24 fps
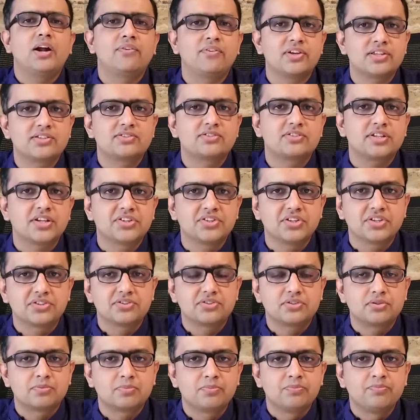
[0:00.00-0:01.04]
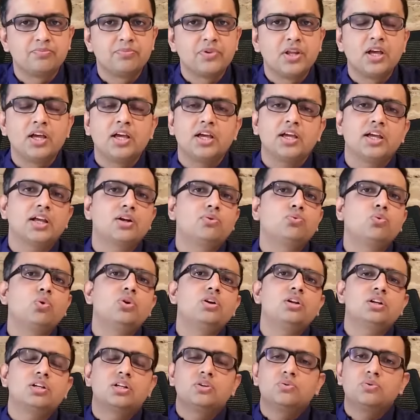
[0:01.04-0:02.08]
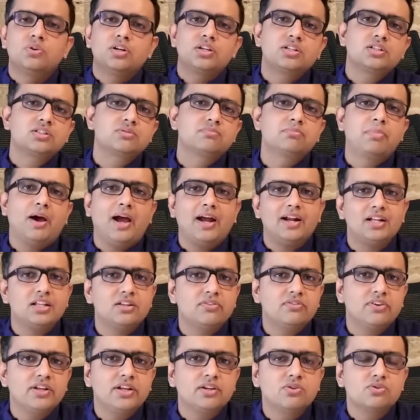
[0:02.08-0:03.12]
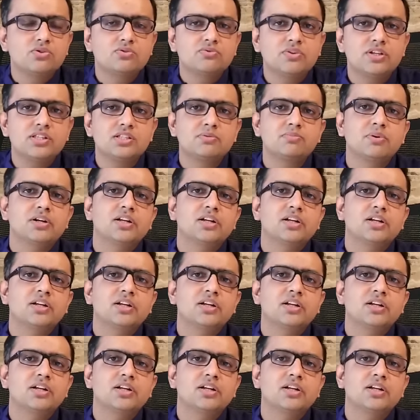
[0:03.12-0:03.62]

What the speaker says: advanced stages. It won't reverse back the varicose veins,